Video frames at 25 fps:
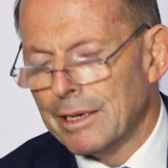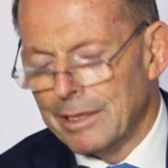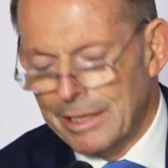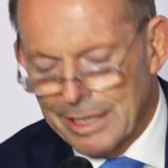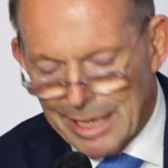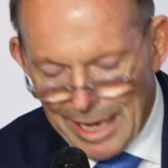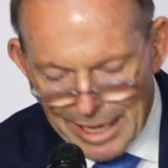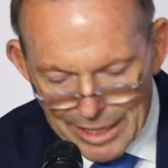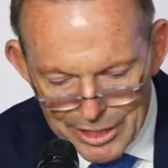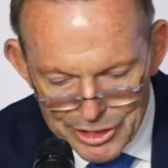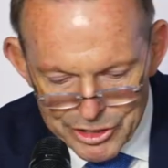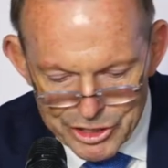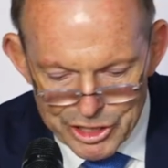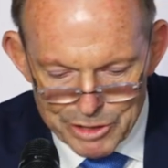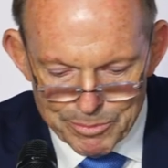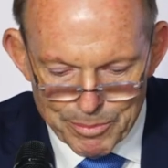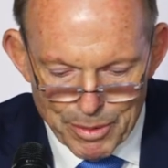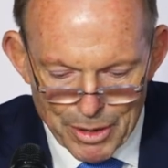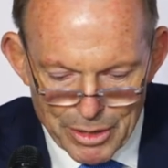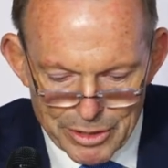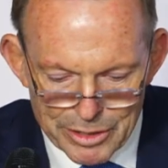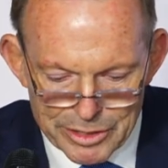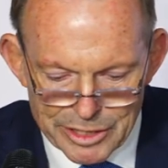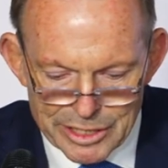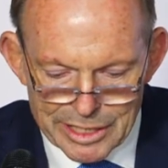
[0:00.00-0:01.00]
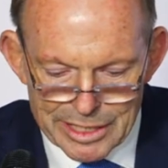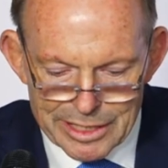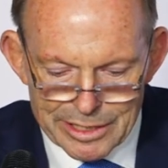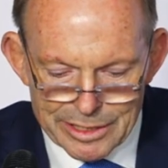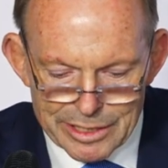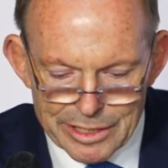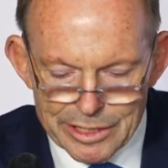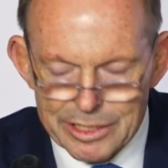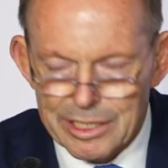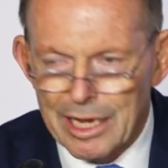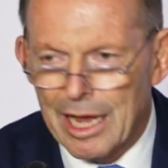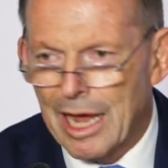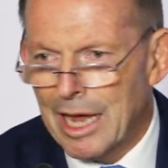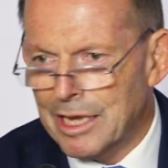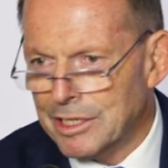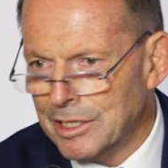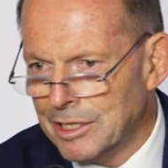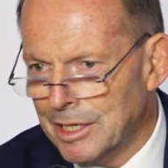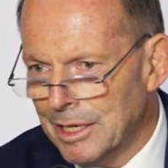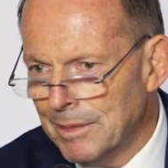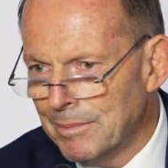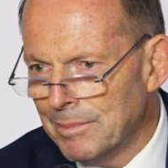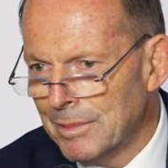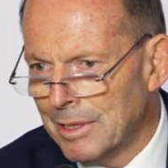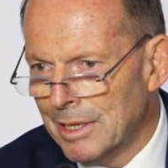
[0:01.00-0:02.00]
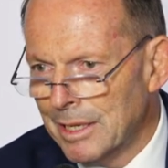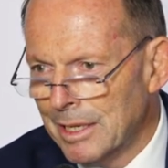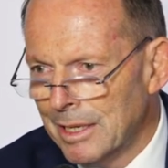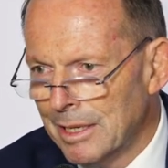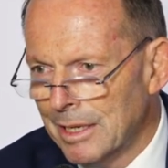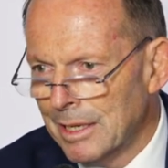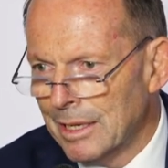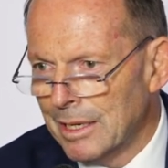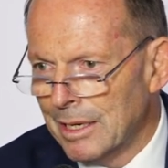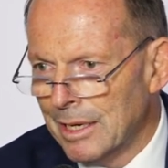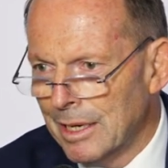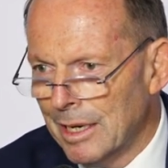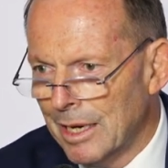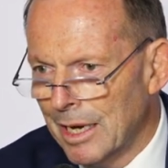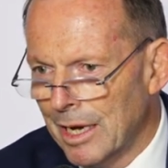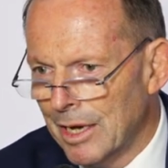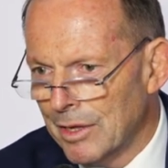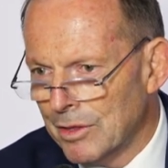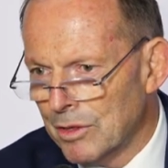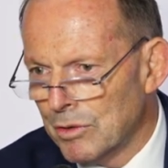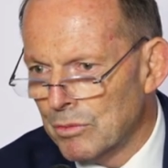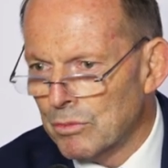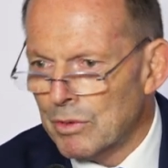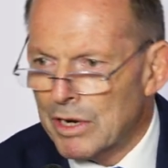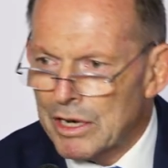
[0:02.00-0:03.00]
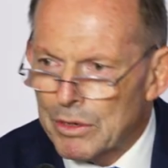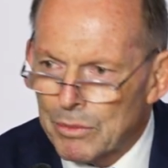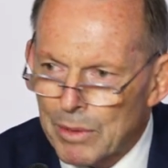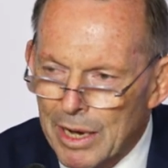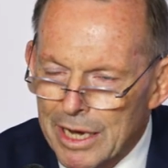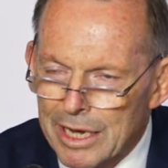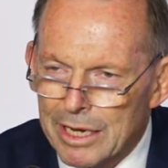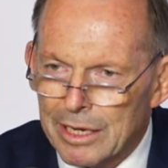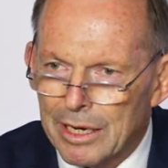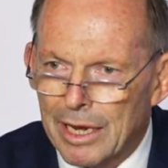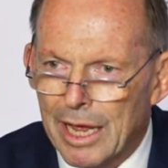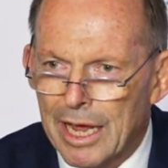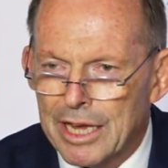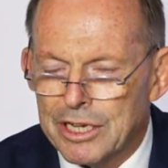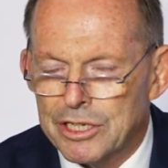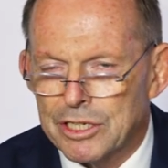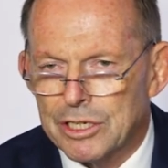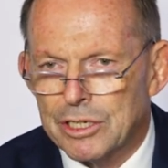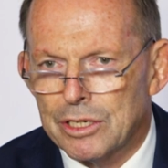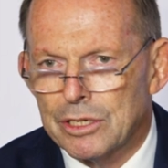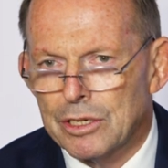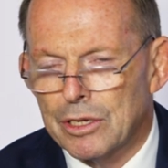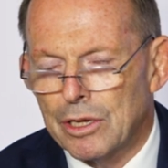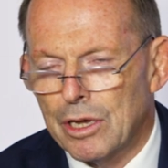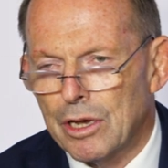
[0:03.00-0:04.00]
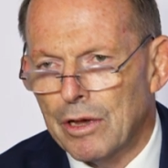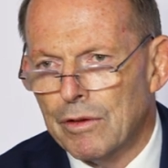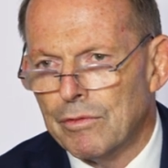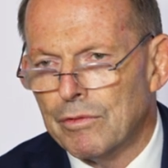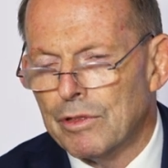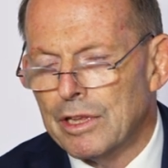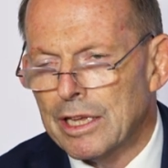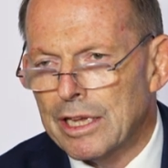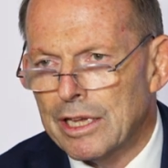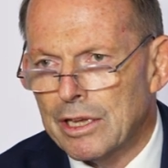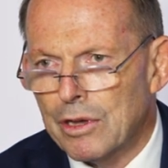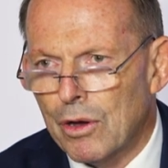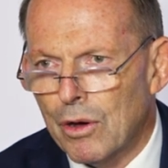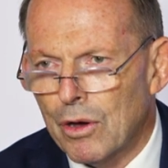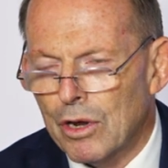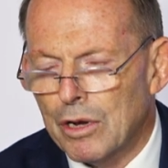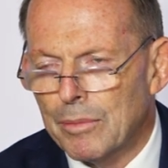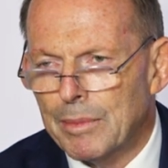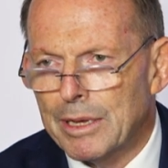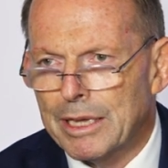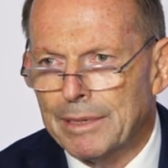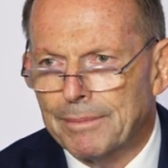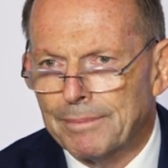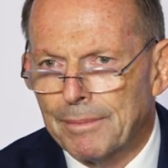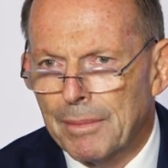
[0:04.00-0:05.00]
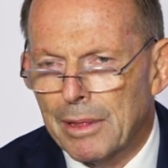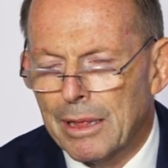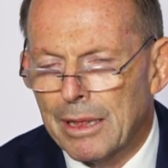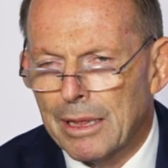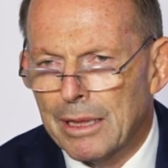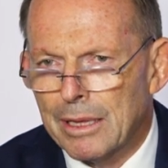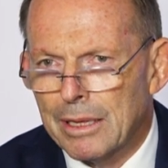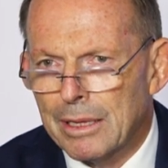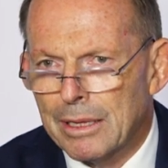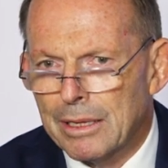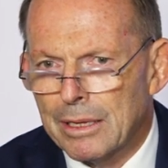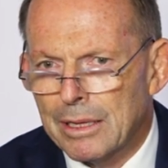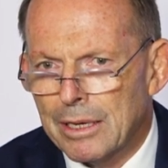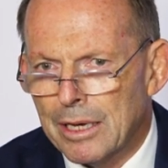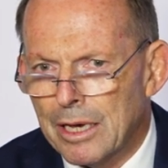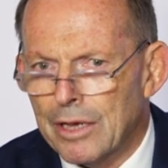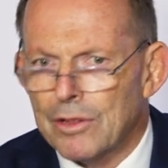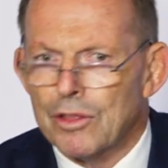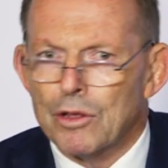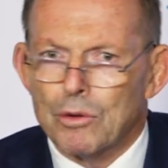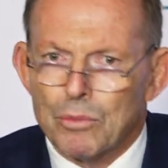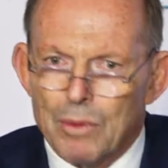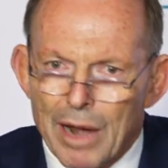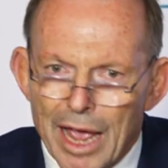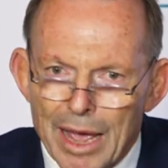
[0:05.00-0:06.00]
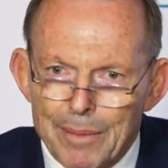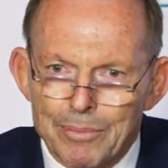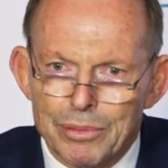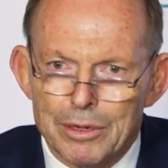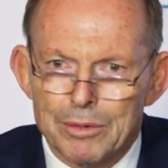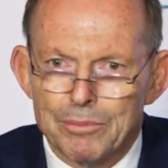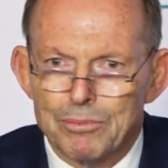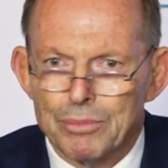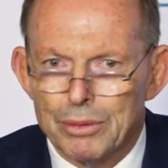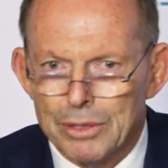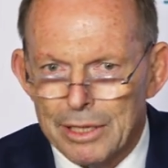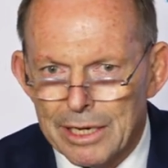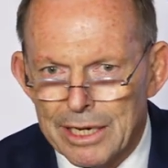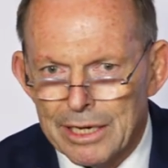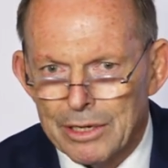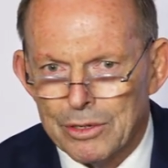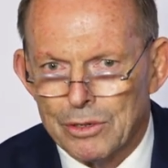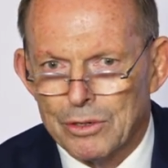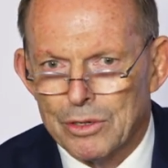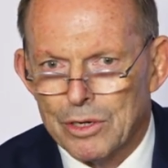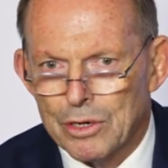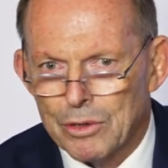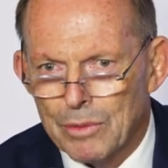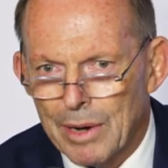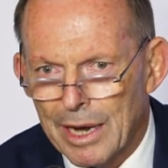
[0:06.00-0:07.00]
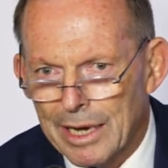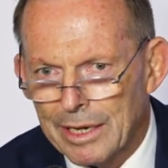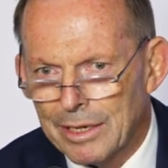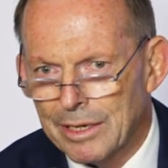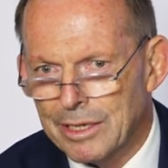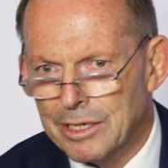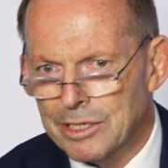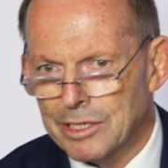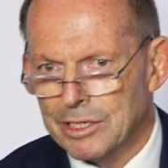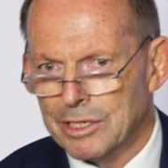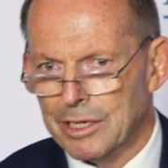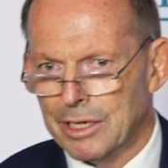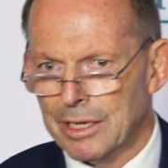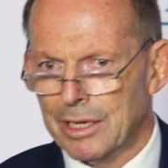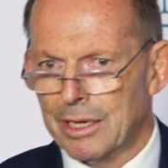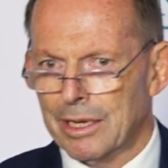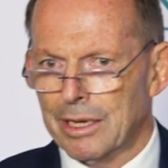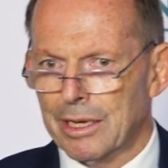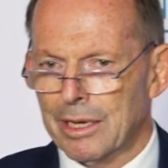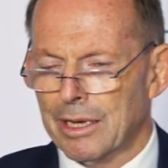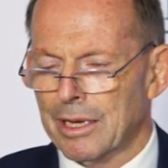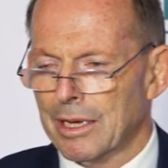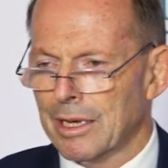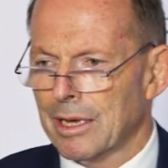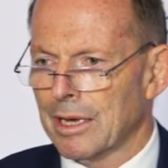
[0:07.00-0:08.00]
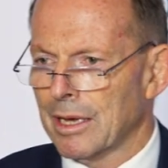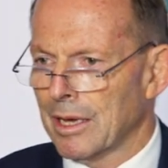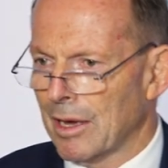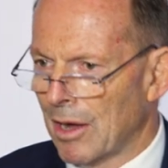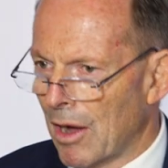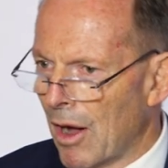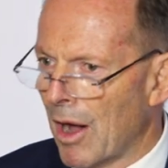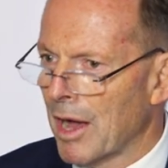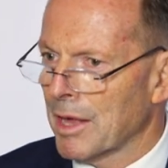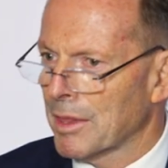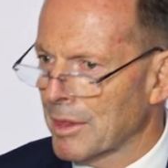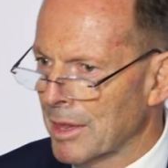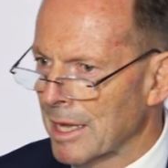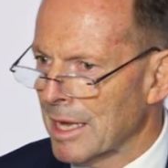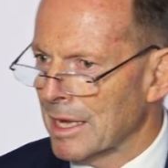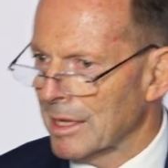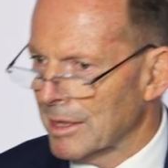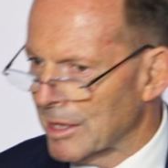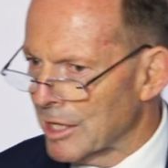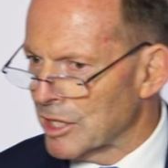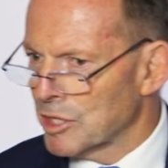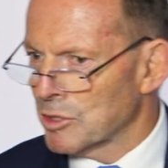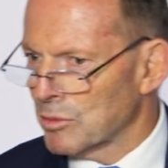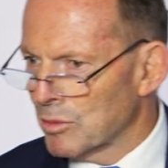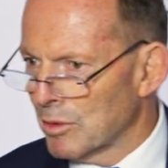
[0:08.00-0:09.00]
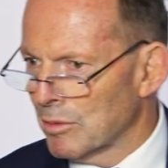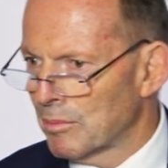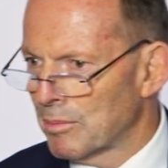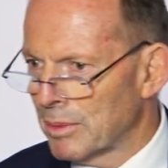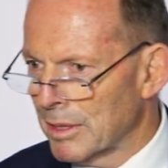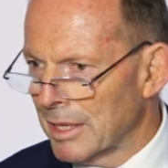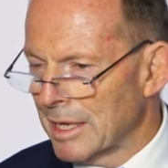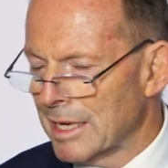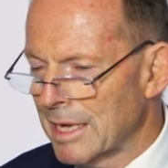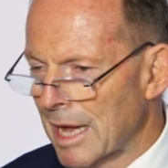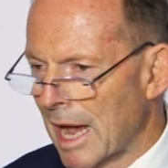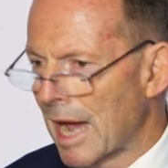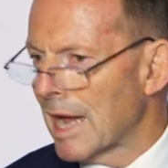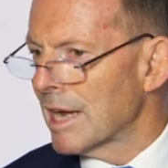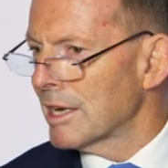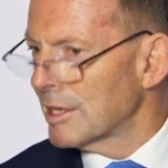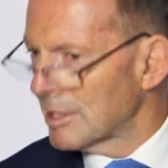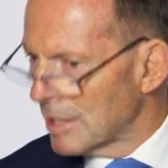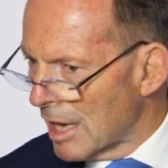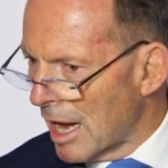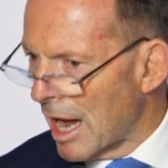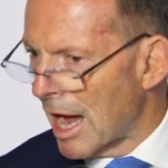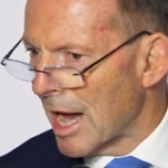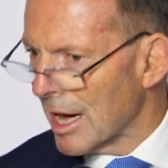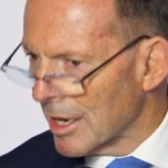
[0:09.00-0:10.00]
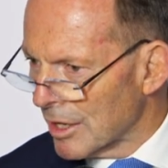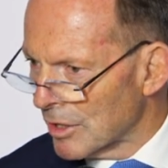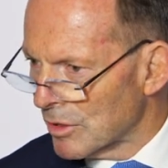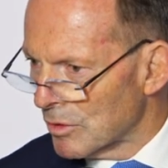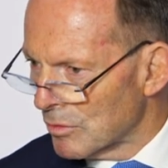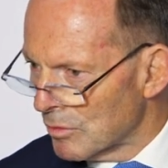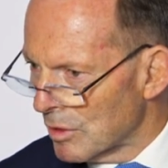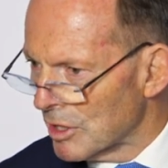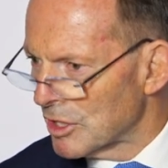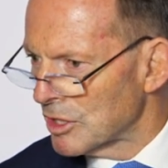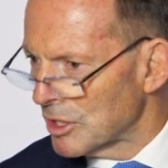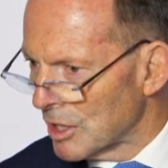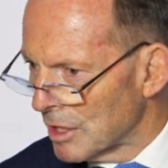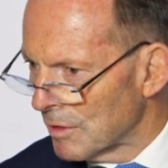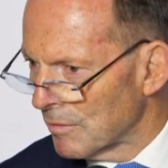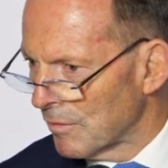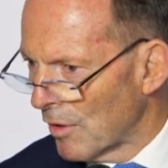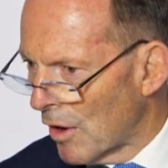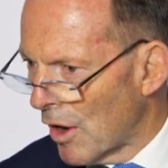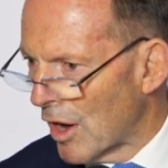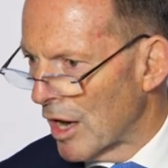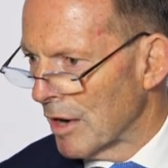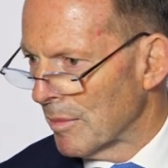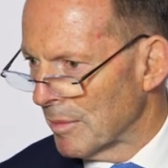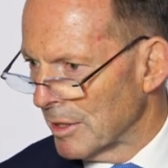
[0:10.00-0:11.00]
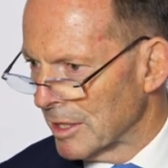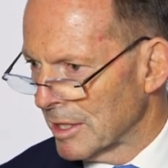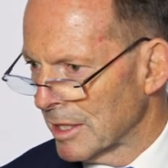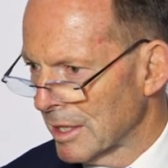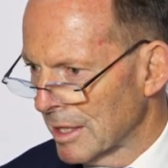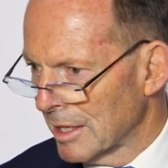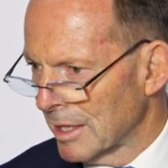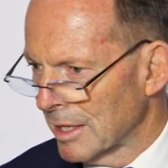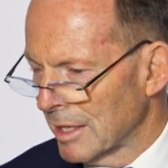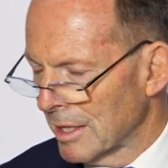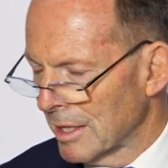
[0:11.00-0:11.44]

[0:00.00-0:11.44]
the energy policy disaster, the re-regulation of the economy, the rampant political correctness, I think this will be a target-rich environment